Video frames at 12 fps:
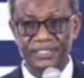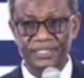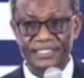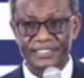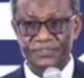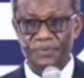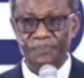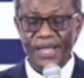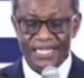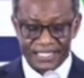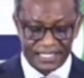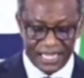to
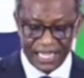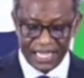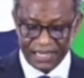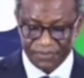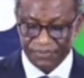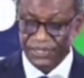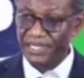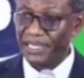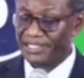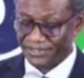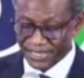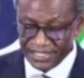partner with the
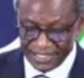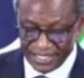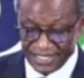strength